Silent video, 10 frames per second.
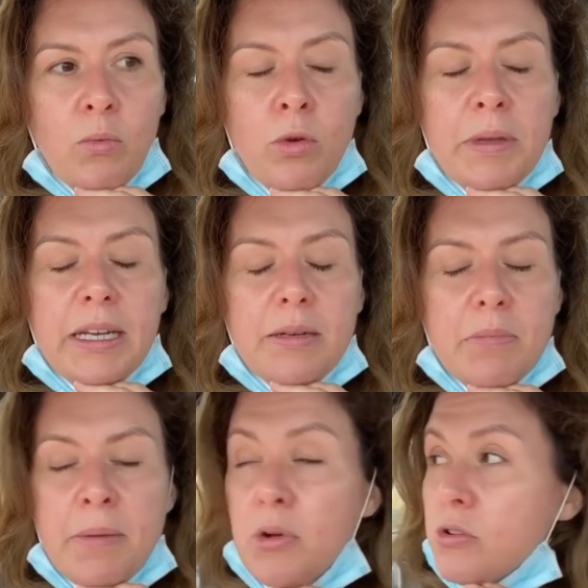woman
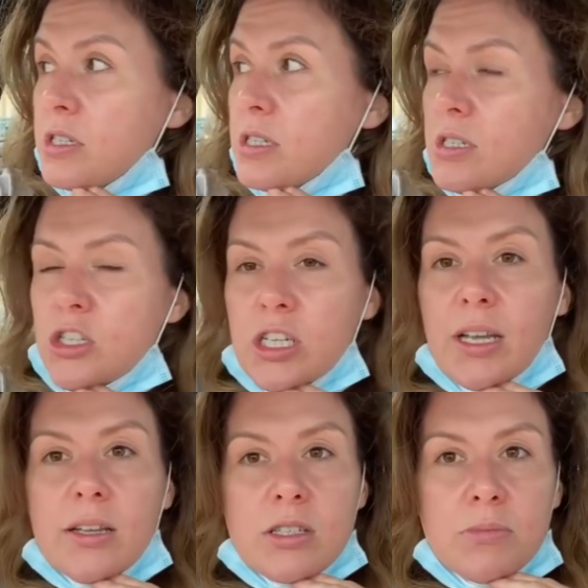in Morrison's at the
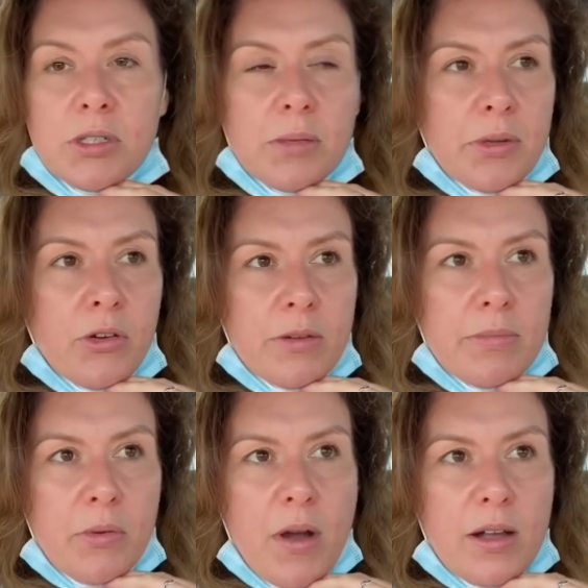checkout summed it up
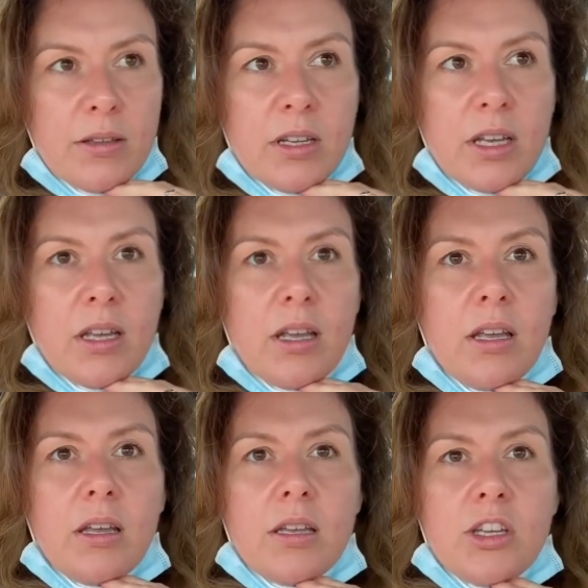incredibly well.
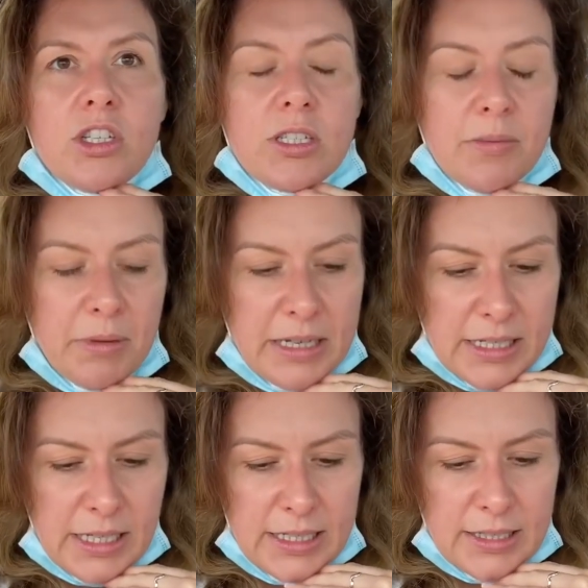She simply
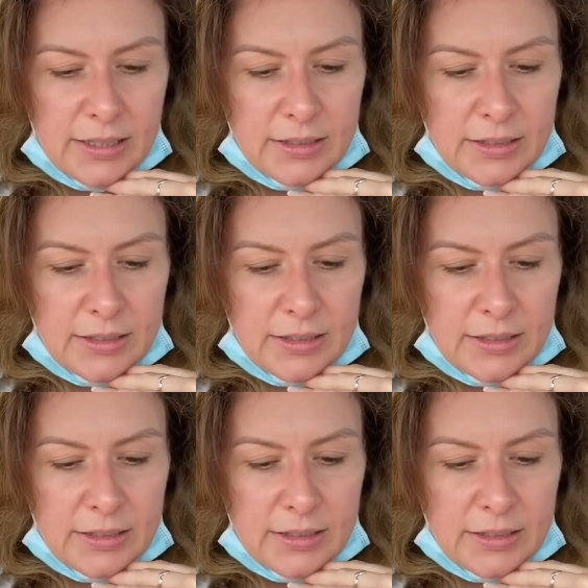said,